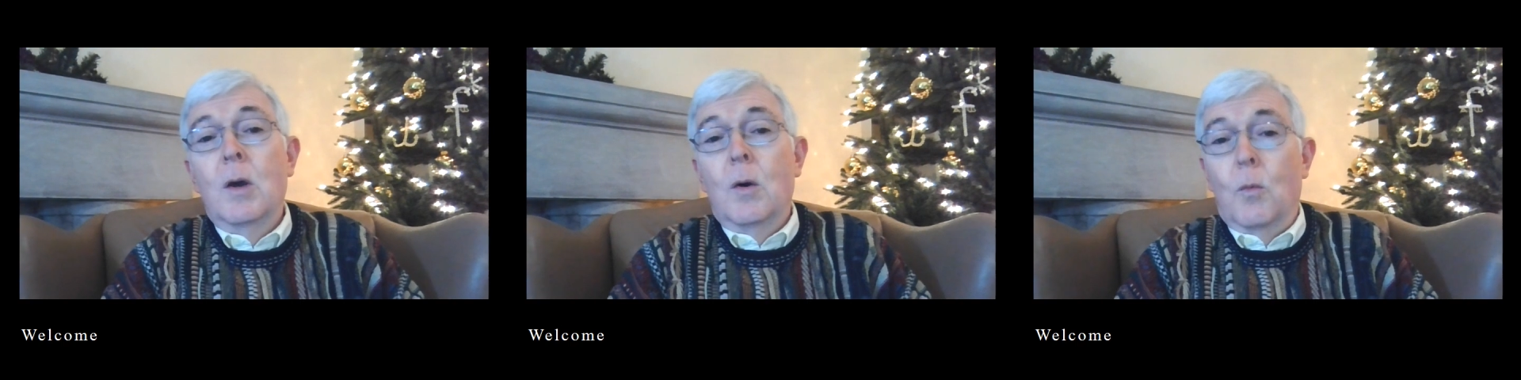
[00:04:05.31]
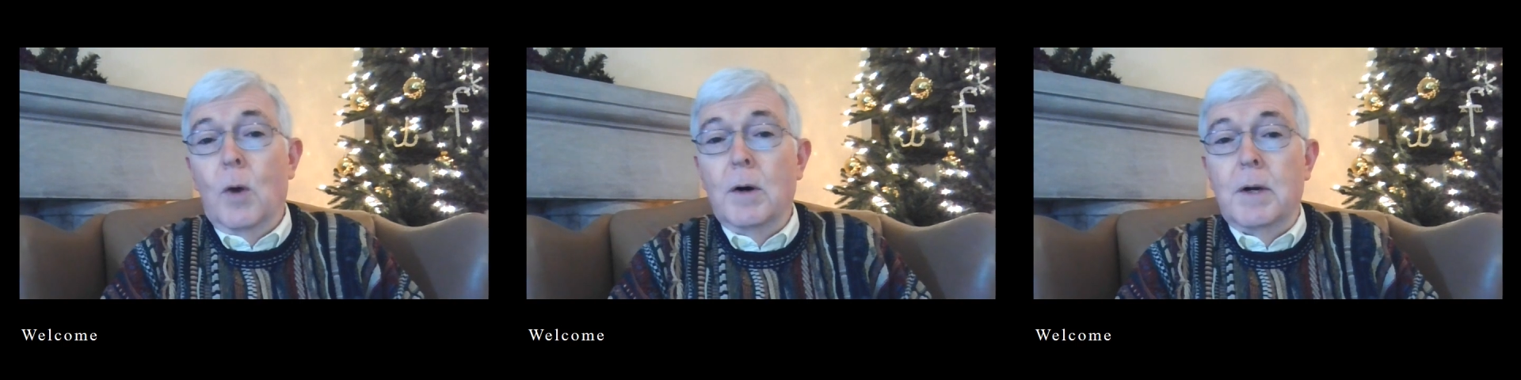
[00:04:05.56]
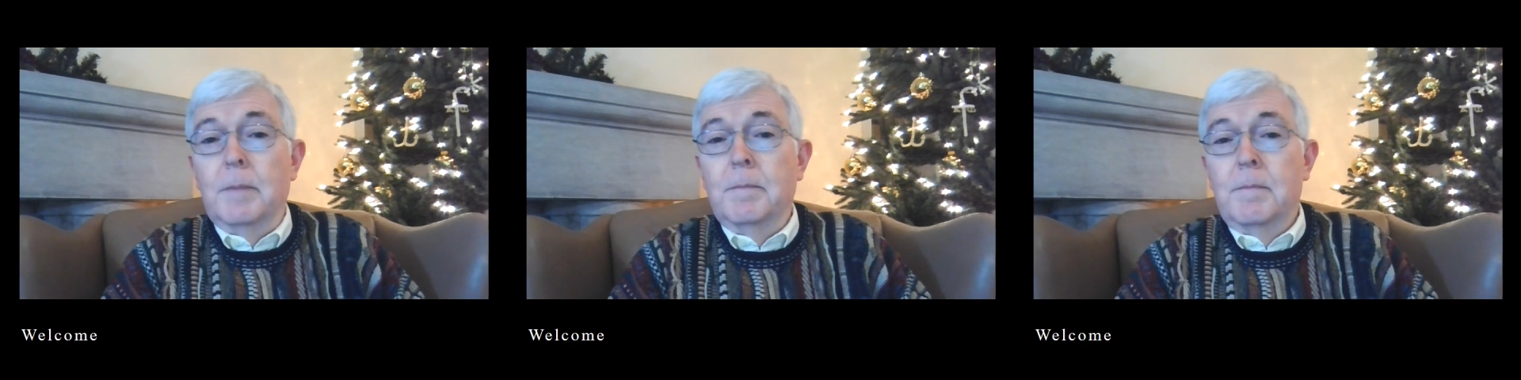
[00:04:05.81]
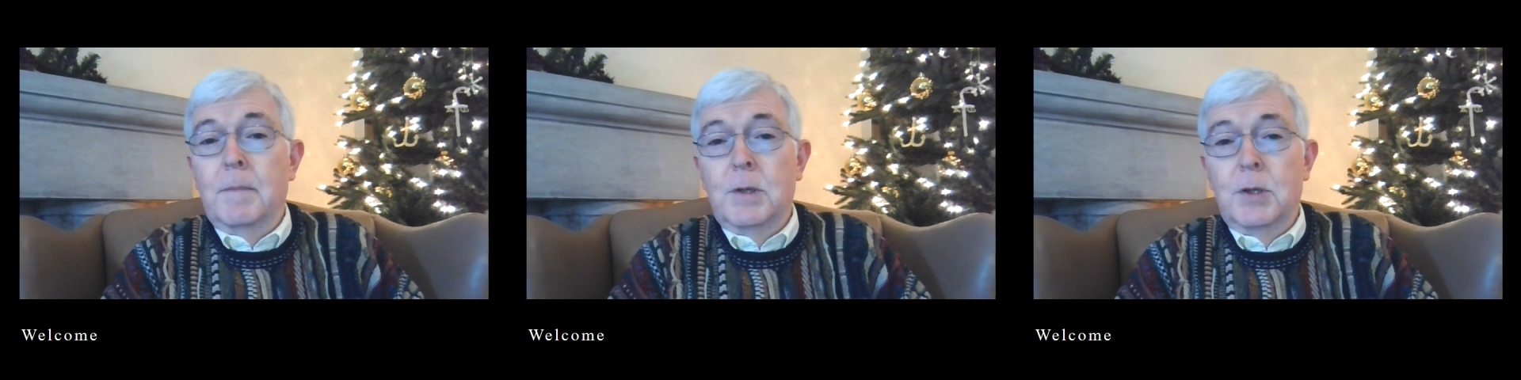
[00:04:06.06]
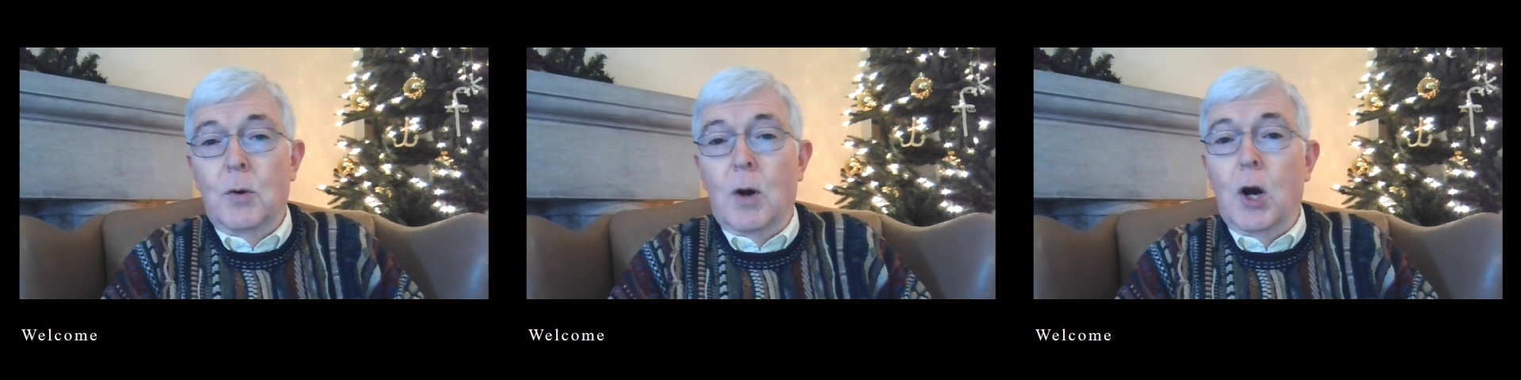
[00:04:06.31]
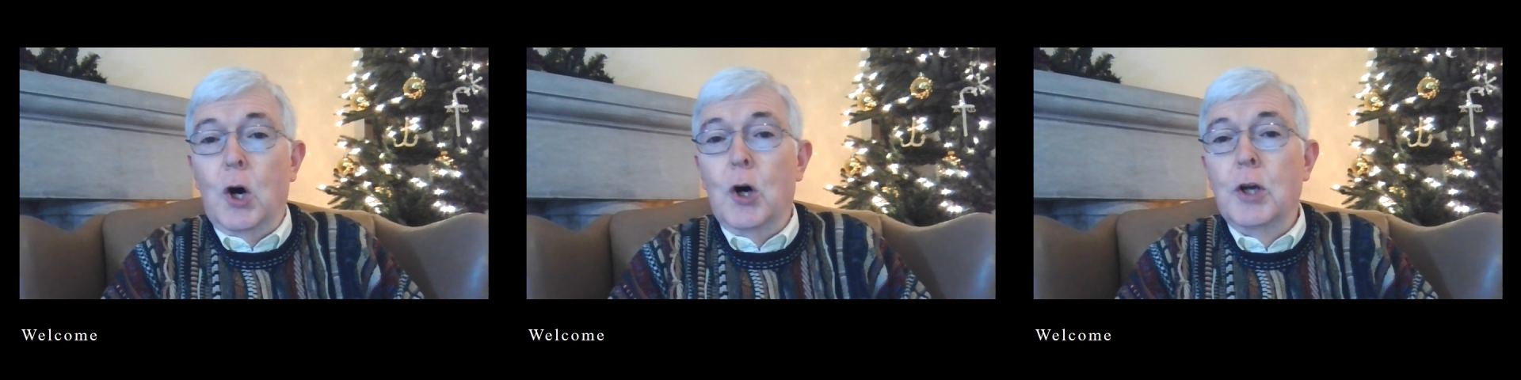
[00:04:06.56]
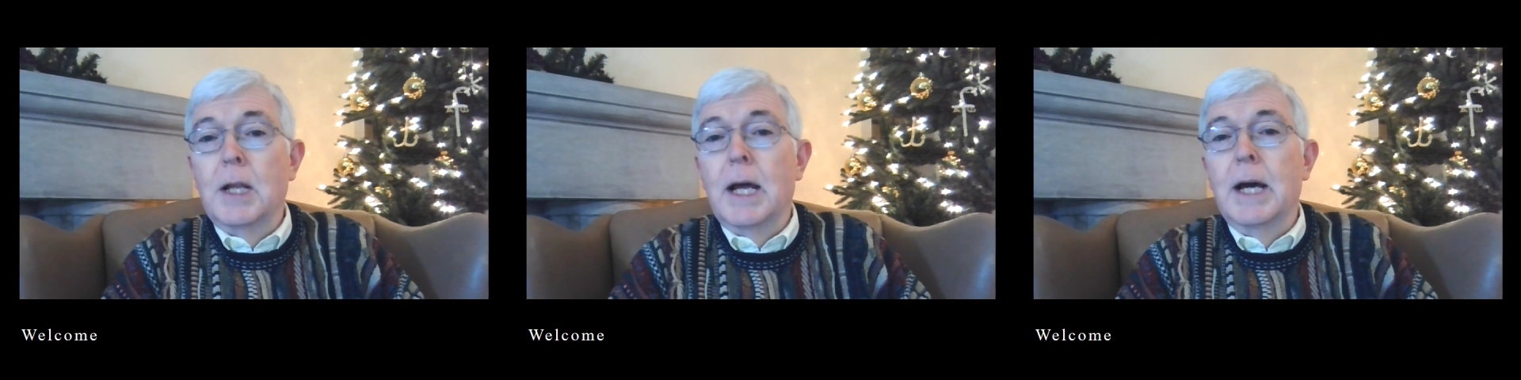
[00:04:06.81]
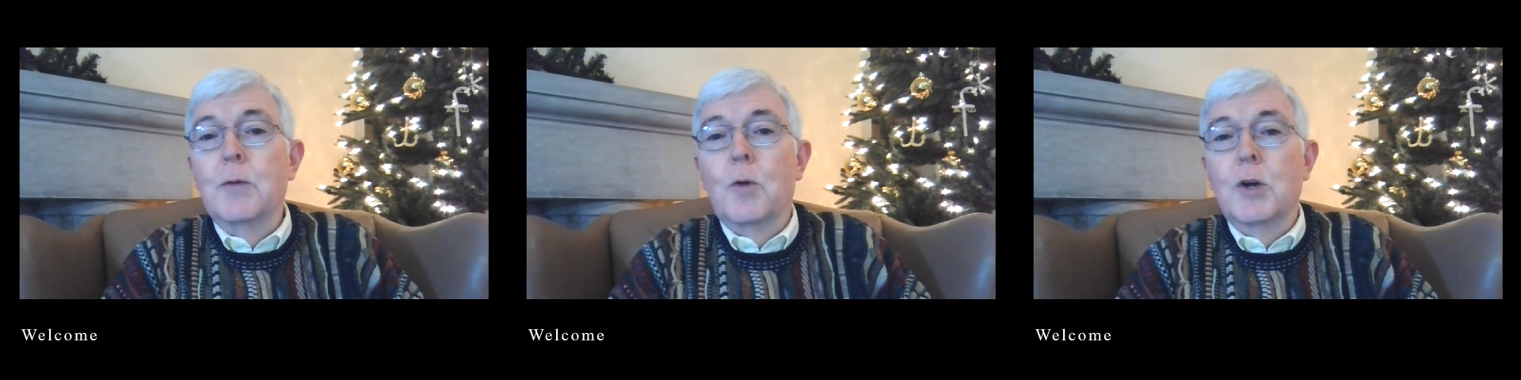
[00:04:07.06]
Welcome to our
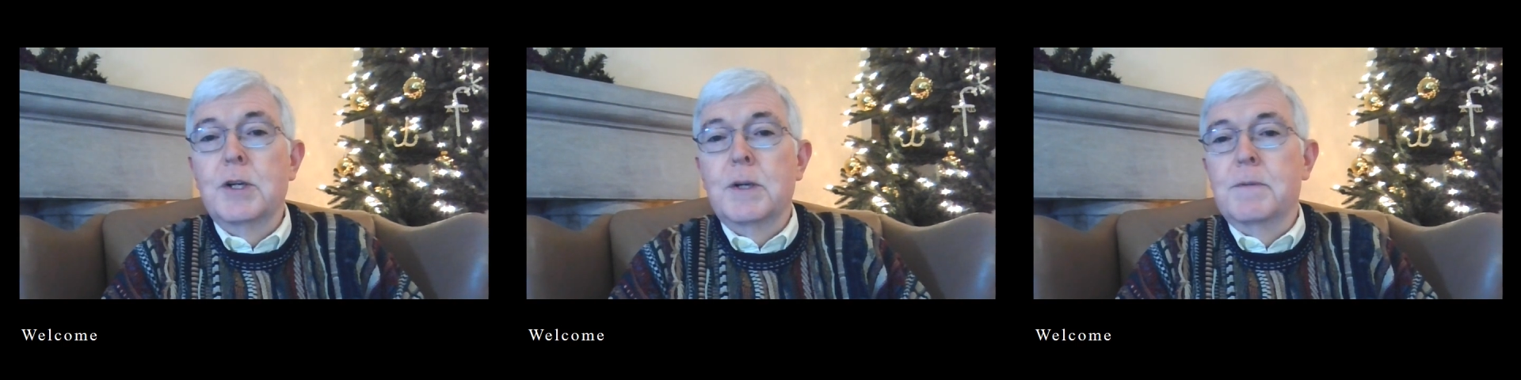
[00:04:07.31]
online worship